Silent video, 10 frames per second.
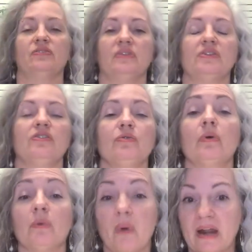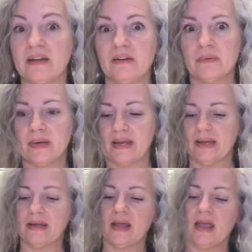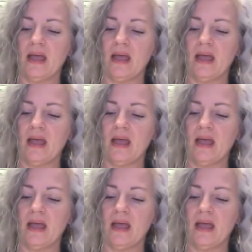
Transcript: so that you are ready to read.